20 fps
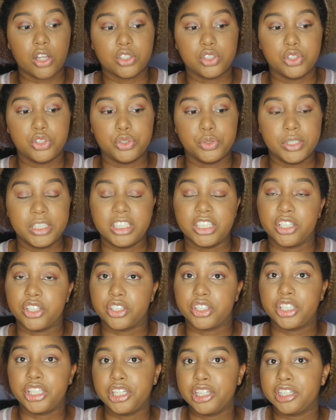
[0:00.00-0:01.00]
also doing
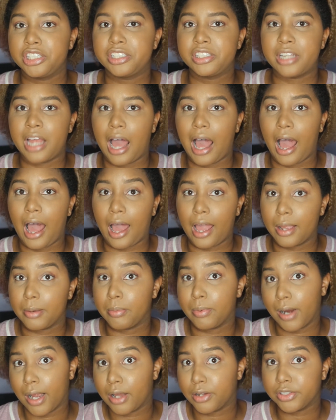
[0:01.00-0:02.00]
their Kush
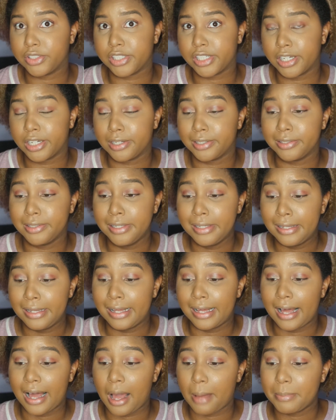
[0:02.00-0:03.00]
eyebrow gel.
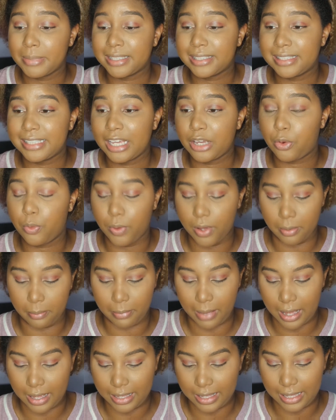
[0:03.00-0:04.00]
I'm gonna stick with
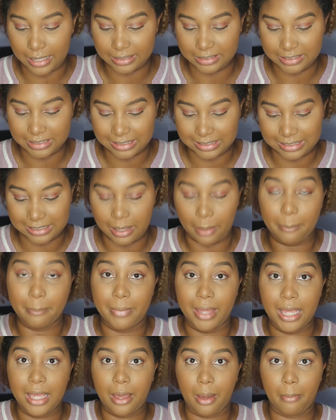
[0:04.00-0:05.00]
my Essence
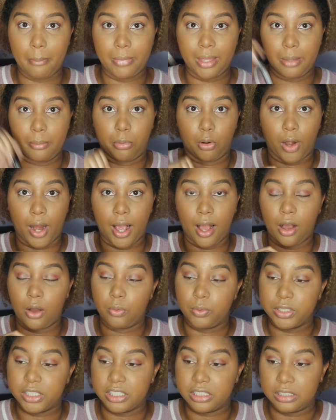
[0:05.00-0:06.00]
Make Me
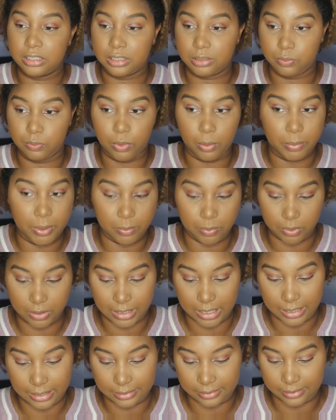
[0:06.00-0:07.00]
Brow, which is what people
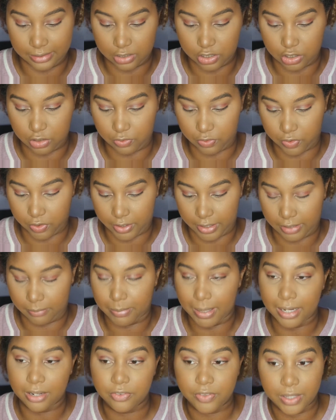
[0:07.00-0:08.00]
think is the dupe for
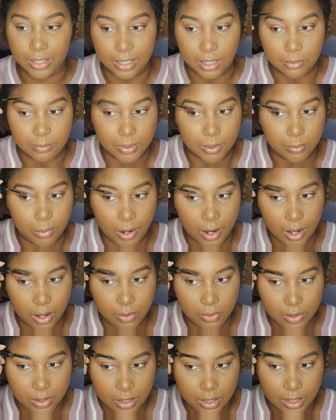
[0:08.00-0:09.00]
Benefit Give Me
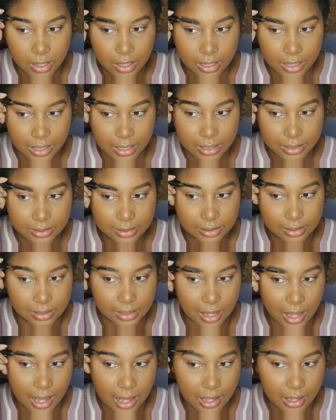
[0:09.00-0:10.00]
Brow. It's
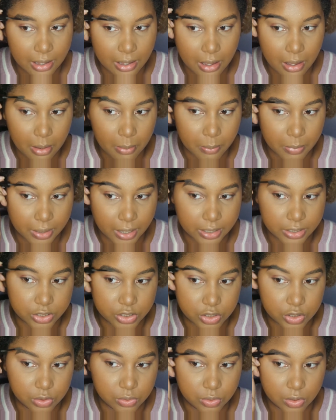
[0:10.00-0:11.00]
not, but I
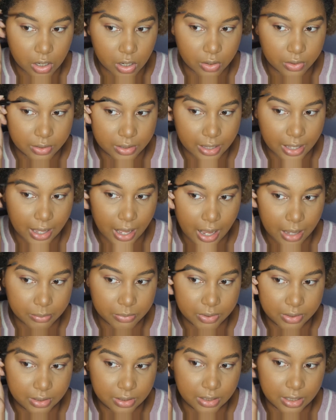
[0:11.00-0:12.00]
do know that
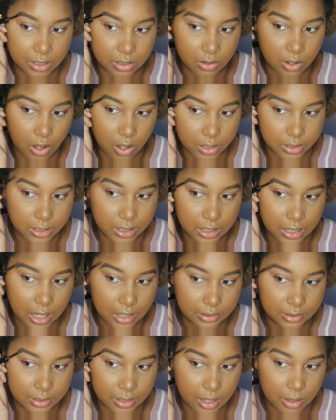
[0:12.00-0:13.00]
I'm still on the
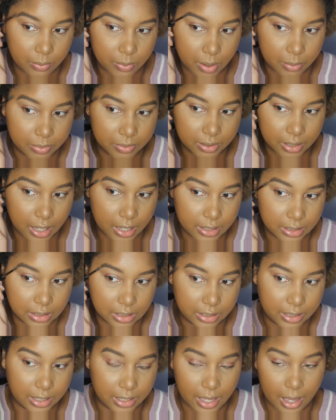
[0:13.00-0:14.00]
Glossier website
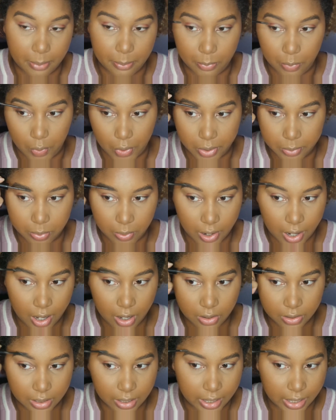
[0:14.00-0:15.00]
looking at boy
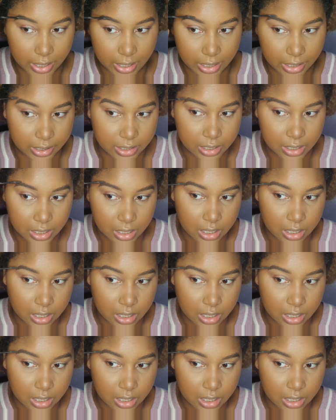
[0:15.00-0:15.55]
brow, like,